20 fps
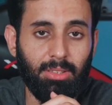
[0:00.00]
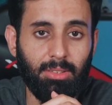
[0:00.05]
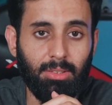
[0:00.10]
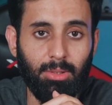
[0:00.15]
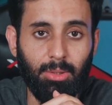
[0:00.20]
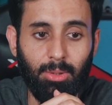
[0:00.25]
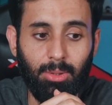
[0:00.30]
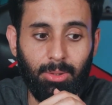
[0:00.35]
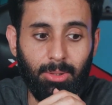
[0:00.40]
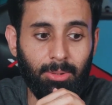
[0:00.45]

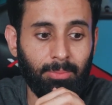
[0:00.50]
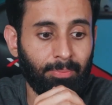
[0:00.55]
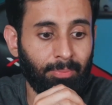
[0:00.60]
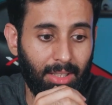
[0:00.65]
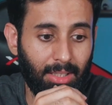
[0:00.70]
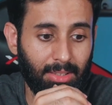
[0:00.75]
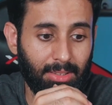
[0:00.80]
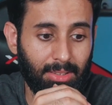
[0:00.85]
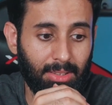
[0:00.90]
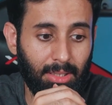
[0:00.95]
So
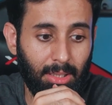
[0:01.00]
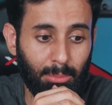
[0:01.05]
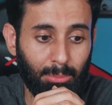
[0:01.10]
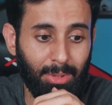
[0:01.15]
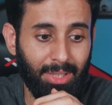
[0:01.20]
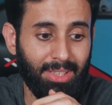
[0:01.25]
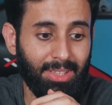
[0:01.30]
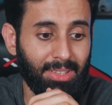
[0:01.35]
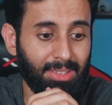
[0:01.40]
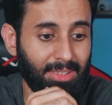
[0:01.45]
it's a
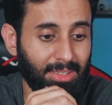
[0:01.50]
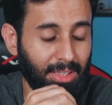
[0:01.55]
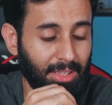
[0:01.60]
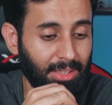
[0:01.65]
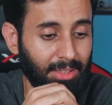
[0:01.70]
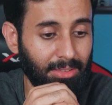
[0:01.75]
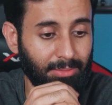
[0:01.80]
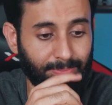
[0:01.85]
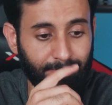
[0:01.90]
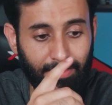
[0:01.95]
bit
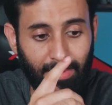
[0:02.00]
risky.